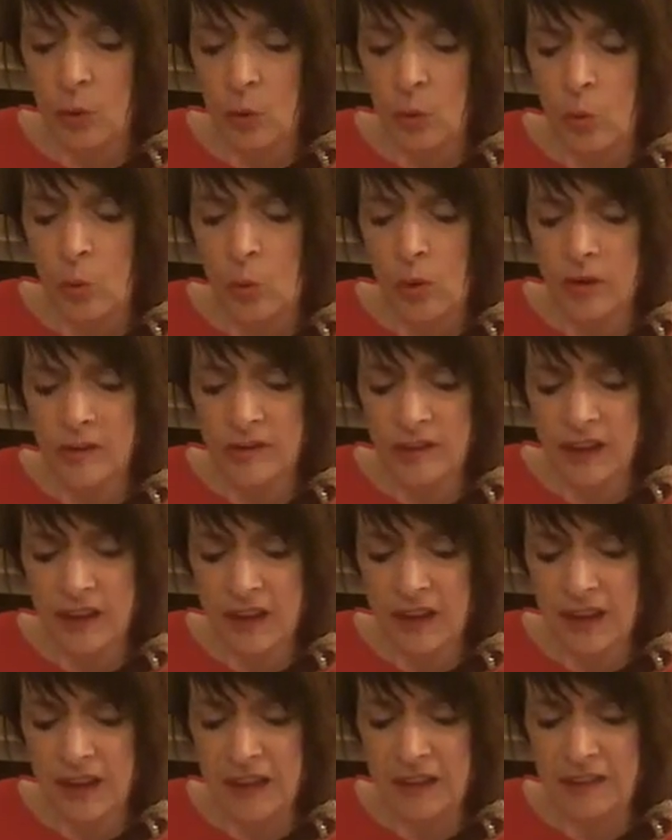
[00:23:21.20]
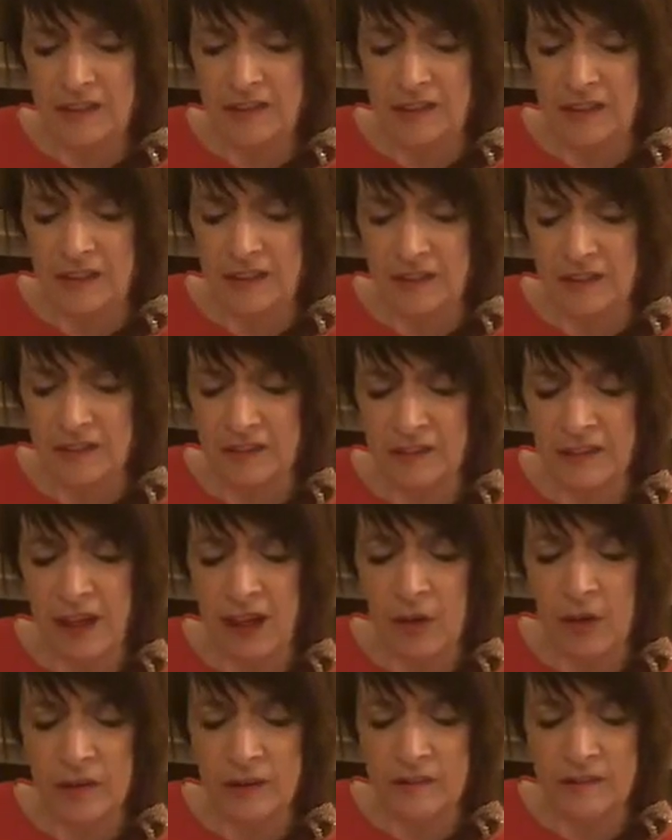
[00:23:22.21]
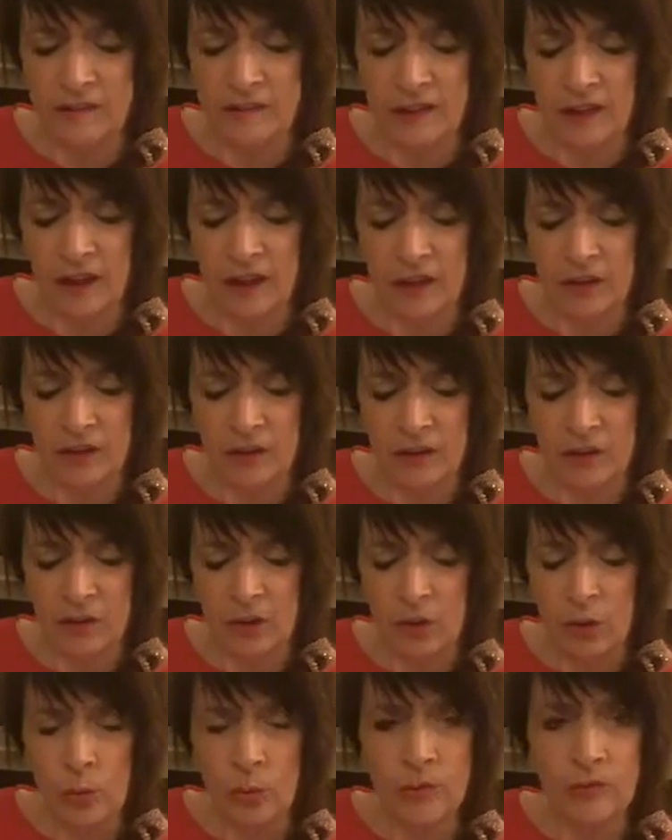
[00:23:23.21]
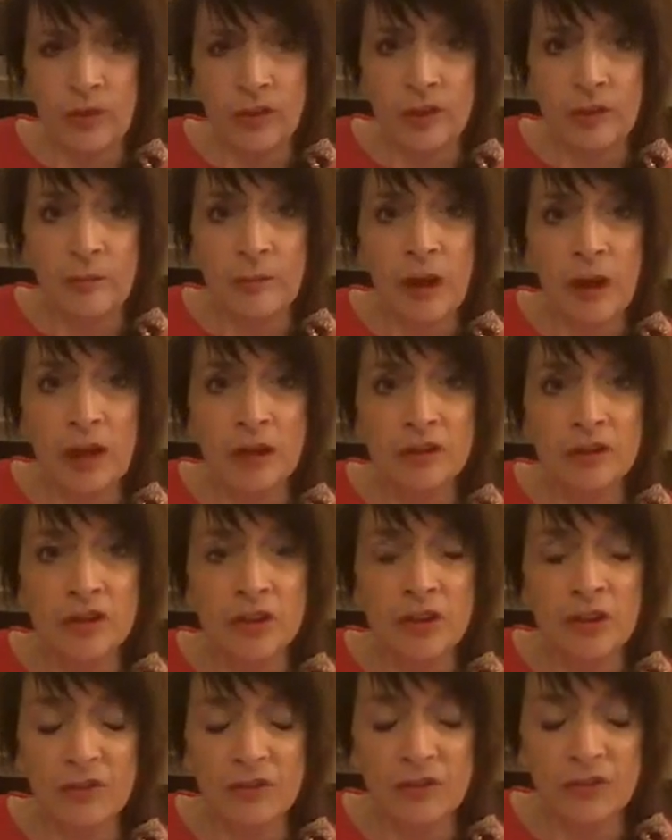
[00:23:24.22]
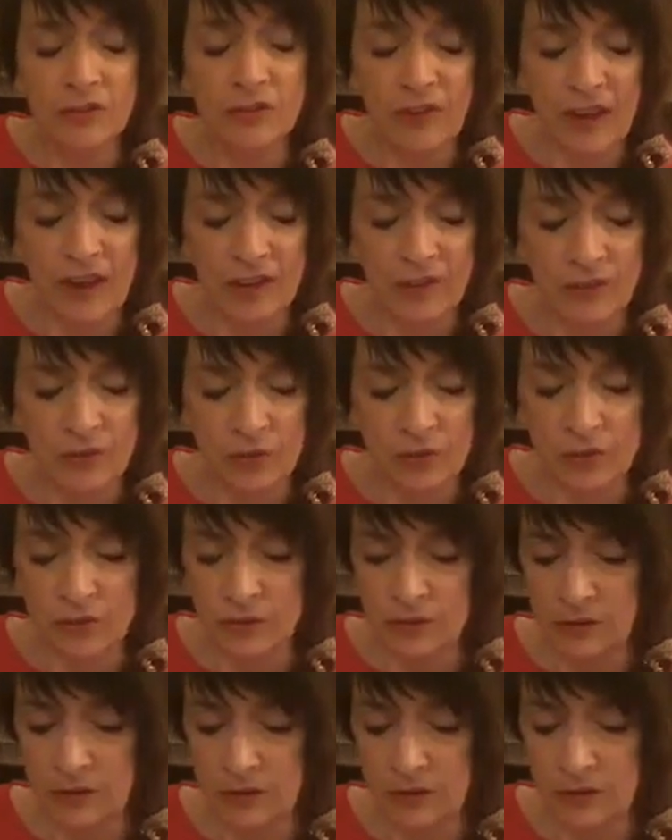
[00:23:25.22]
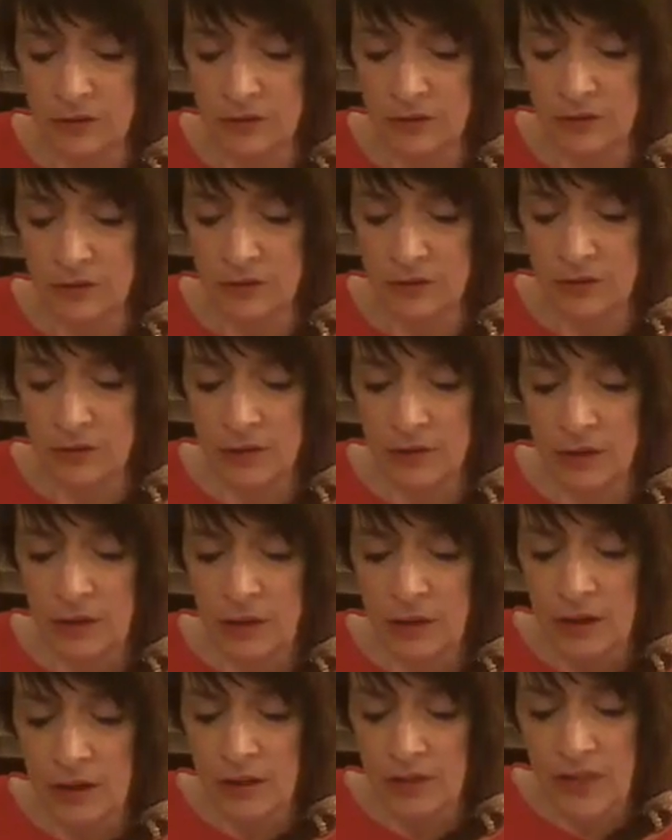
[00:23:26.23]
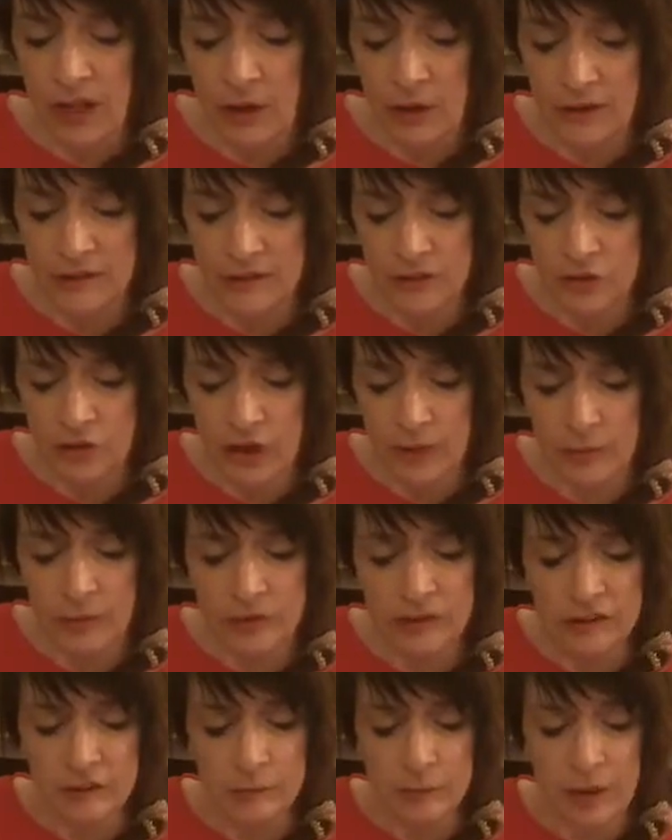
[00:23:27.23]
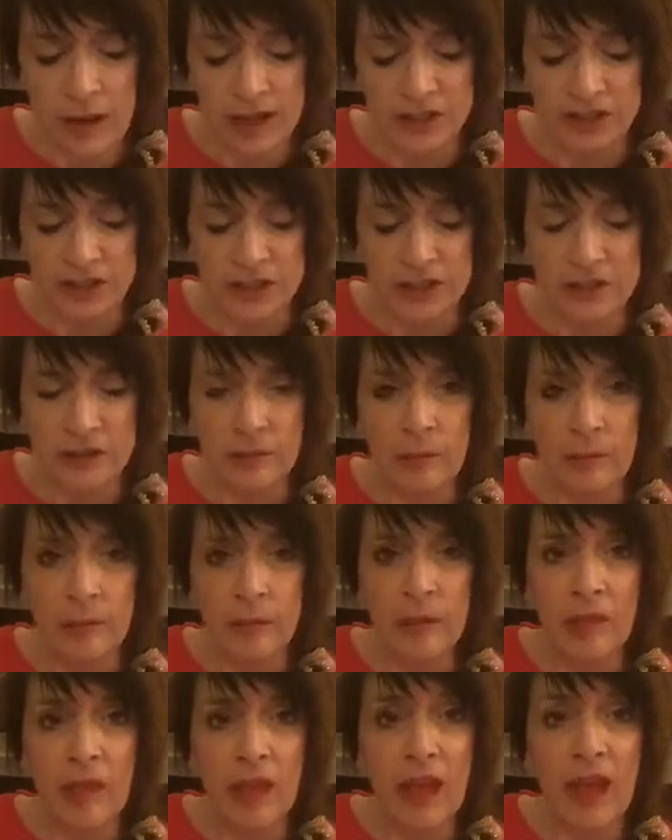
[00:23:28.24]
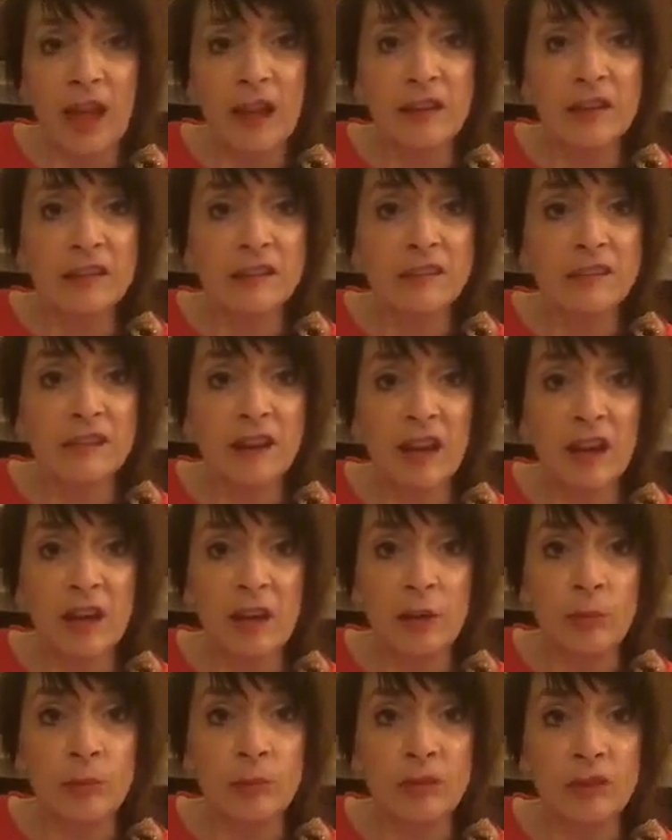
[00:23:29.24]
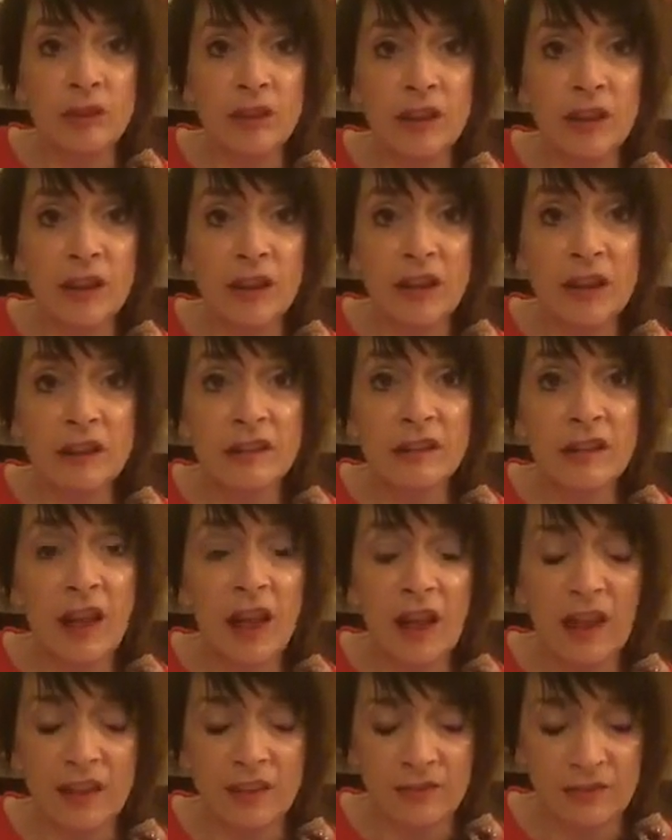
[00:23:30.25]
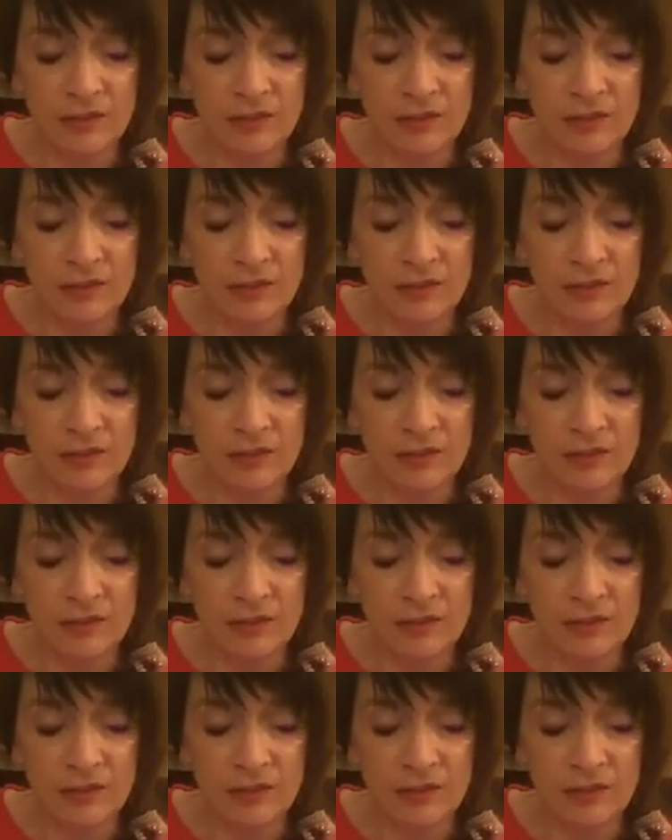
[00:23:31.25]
"What is this thou hast done with the commander of the faithful? Thou hast troubled his pleasure and disturbed his life."